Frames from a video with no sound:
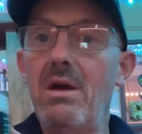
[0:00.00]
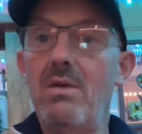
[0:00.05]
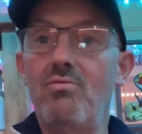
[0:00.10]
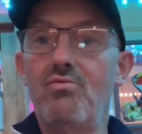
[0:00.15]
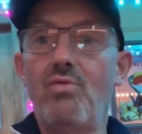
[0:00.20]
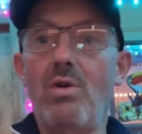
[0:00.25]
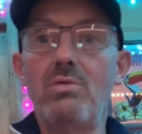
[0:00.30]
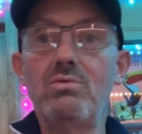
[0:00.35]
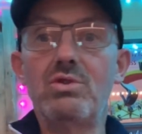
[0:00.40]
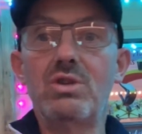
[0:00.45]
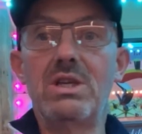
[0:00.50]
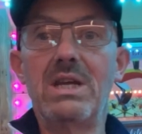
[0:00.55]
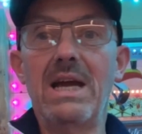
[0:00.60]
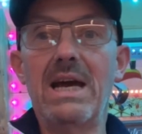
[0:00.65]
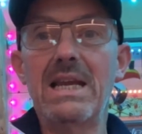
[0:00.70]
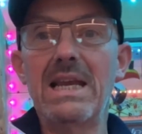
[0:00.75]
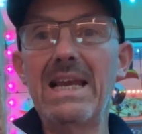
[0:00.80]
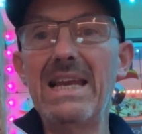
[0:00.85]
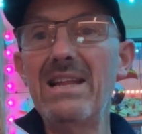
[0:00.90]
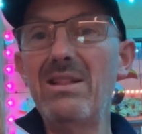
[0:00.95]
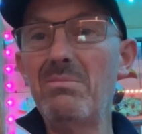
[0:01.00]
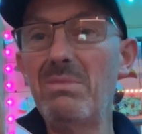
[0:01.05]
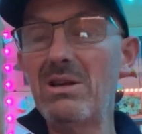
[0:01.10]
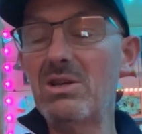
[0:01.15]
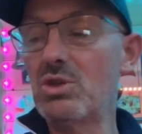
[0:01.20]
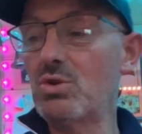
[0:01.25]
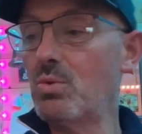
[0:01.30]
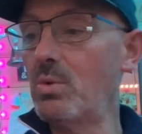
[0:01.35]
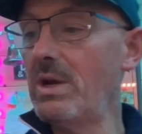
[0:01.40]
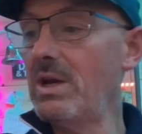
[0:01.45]
roasty and a little bit of
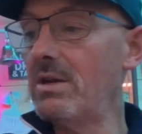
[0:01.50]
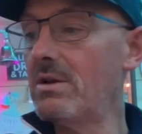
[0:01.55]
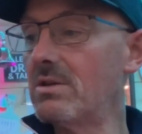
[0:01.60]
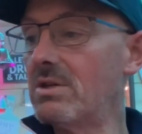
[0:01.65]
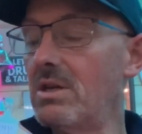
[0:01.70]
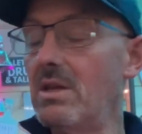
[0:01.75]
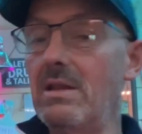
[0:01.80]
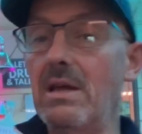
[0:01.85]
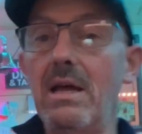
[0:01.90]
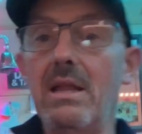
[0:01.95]
sweetness in there.